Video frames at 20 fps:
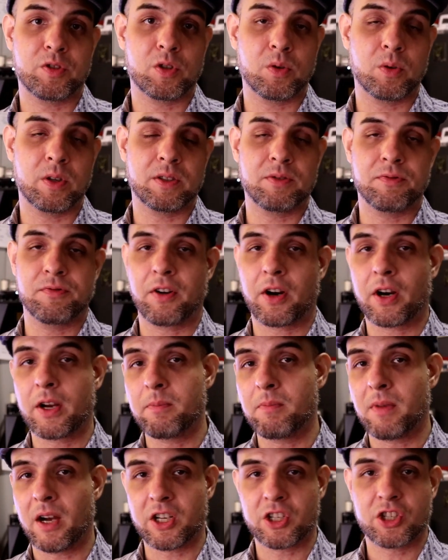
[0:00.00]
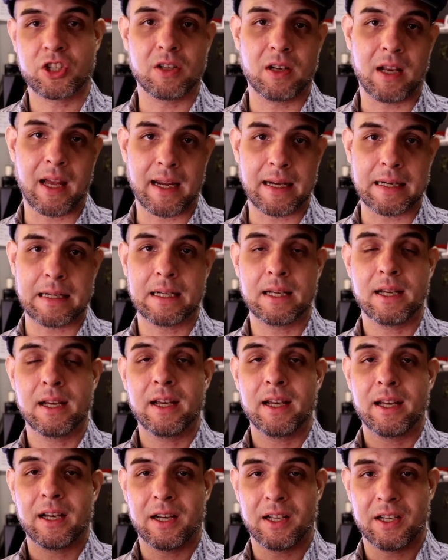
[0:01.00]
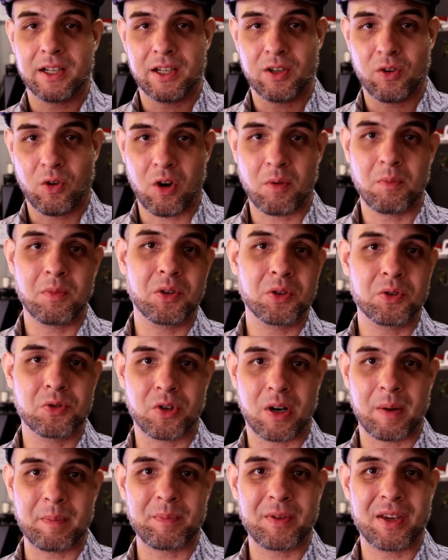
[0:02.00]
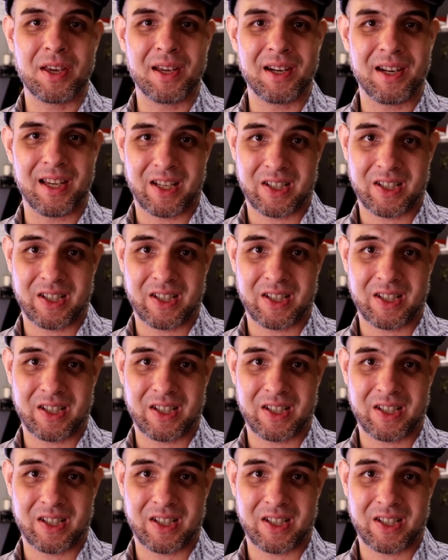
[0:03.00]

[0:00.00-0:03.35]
So it's very much like a normal drum kit,